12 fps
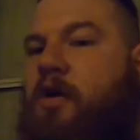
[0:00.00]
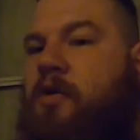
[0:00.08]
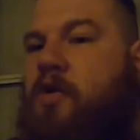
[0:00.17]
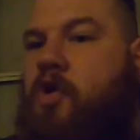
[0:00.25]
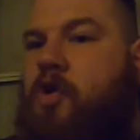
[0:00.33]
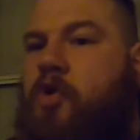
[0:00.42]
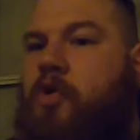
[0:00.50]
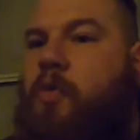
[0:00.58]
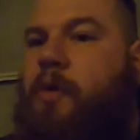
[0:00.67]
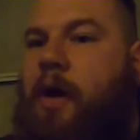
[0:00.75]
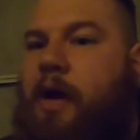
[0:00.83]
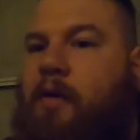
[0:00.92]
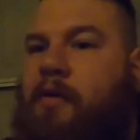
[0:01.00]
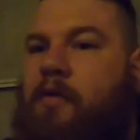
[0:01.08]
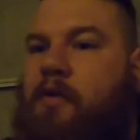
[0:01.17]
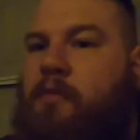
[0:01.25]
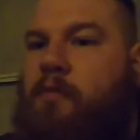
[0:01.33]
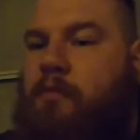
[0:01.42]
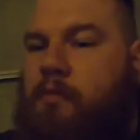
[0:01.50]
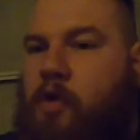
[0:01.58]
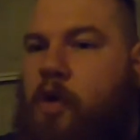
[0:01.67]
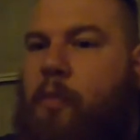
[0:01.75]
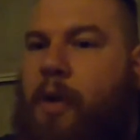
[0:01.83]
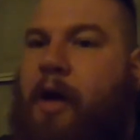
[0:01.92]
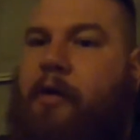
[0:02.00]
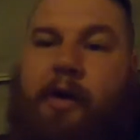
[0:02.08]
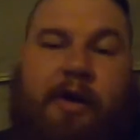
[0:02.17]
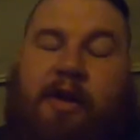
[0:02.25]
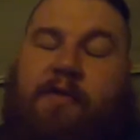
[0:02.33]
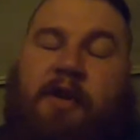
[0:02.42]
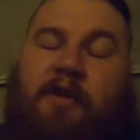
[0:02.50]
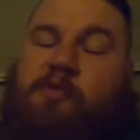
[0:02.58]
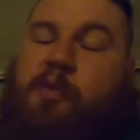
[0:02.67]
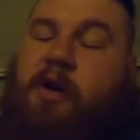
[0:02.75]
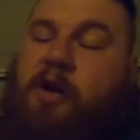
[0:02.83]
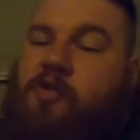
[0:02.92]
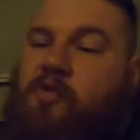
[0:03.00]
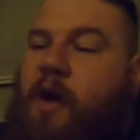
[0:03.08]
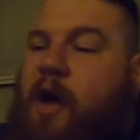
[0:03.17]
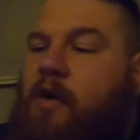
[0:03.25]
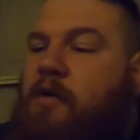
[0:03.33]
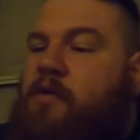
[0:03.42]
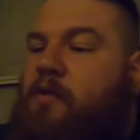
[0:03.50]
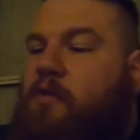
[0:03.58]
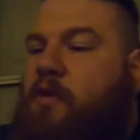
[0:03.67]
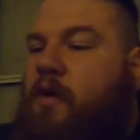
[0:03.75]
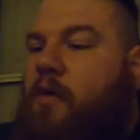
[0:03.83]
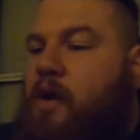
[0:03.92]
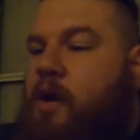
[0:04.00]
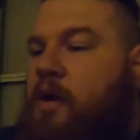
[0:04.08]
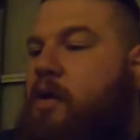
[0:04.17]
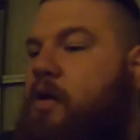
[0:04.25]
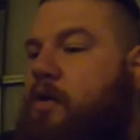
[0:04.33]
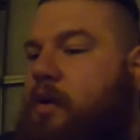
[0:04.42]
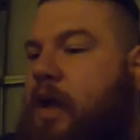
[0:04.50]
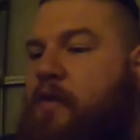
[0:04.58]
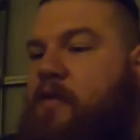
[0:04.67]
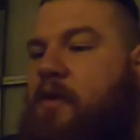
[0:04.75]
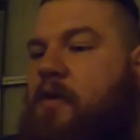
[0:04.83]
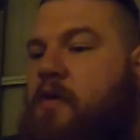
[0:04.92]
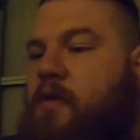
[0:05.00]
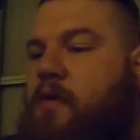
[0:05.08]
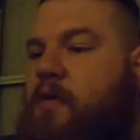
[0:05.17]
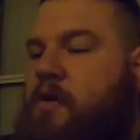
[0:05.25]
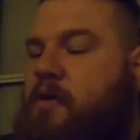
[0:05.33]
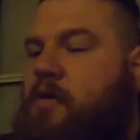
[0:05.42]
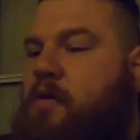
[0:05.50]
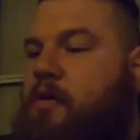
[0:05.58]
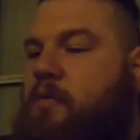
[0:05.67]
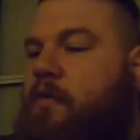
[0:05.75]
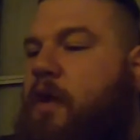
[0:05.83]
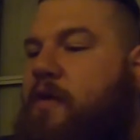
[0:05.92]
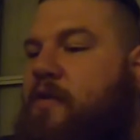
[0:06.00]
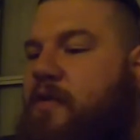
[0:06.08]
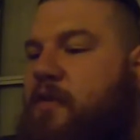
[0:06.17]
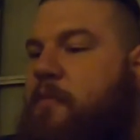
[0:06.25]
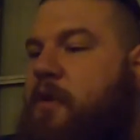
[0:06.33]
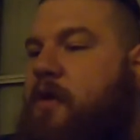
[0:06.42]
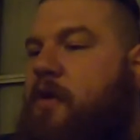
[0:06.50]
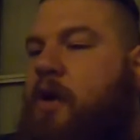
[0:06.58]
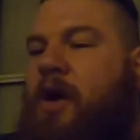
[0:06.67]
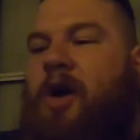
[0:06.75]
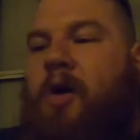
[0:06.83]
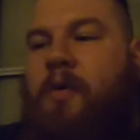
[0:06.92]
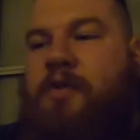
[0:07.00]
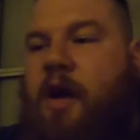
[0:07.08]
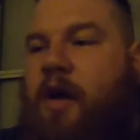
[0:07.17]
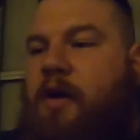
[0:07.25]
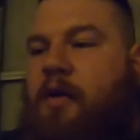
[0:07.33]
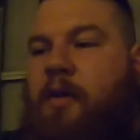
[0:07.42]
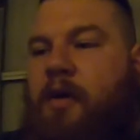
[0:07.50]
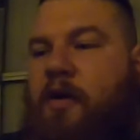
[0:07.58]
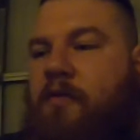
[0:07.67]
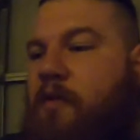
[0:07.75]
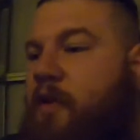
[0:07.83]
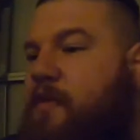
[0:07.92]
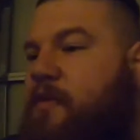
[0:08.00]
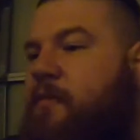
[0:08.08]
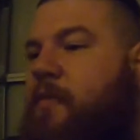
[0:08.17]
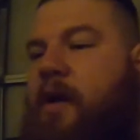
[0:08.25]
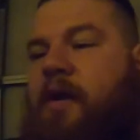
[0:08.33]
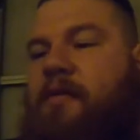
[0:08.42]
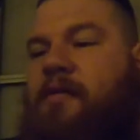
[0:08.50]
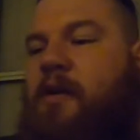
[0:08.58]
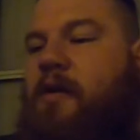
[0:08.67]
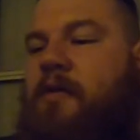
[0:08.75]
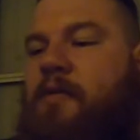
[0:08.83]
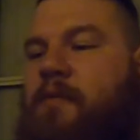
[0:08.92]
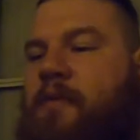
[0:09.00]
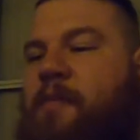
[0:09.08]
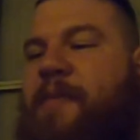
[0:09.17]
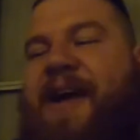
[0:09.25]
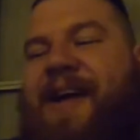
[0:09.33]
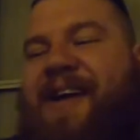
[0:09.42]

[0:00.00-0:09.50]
new and, you know, moderate and even experienced riders. So Dino's a good dude, and glad to see him here. We're talking about religion, buddy, so you